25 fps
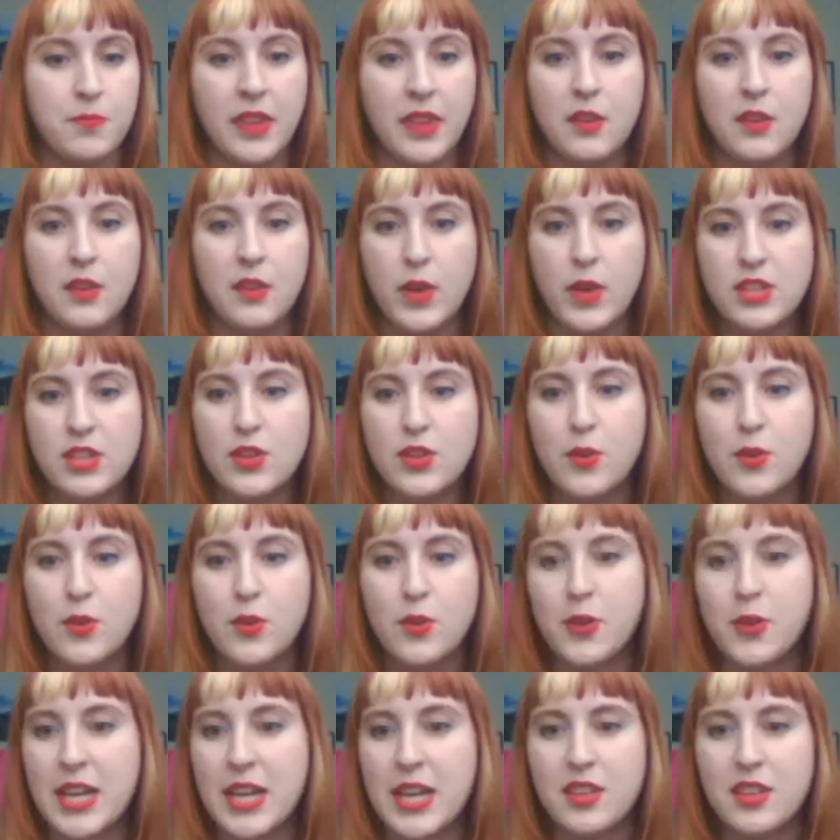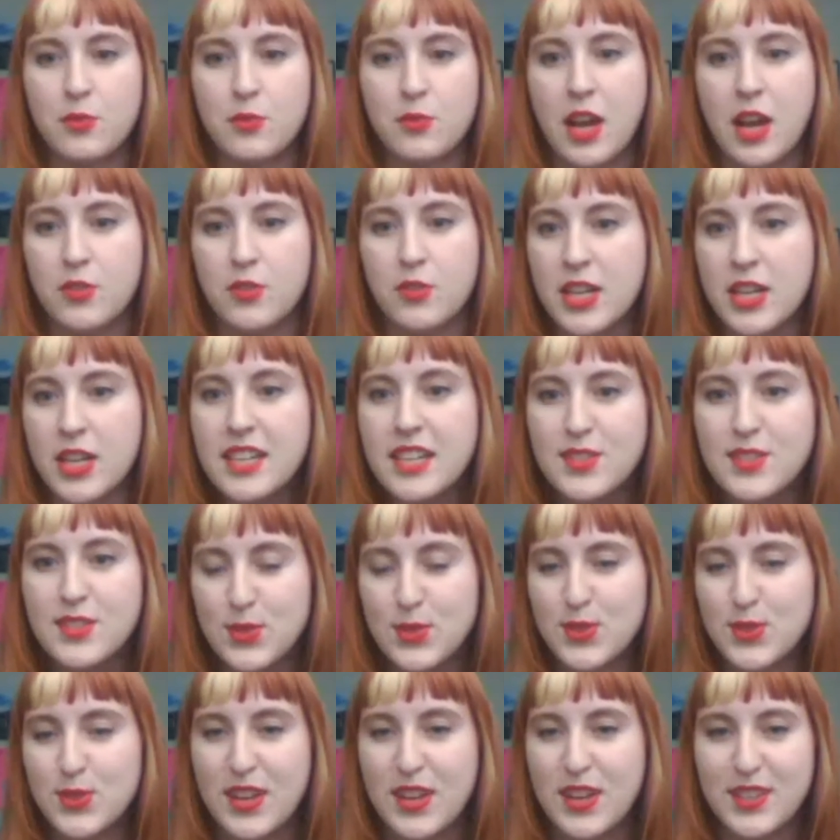Rachel Hanlon Rodriguez,
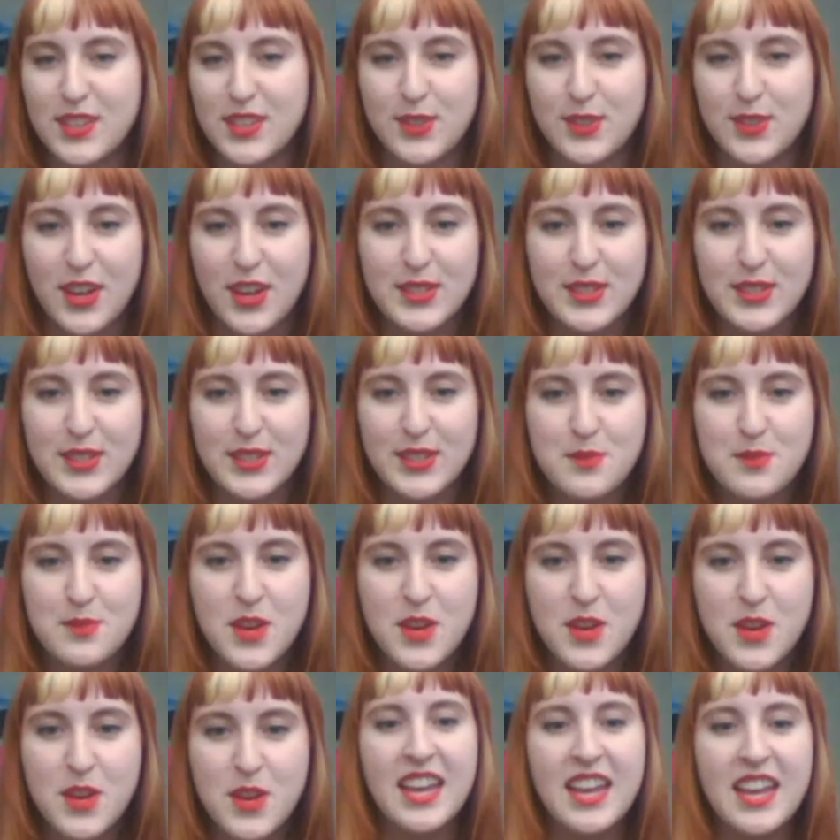who's on this call somewhere,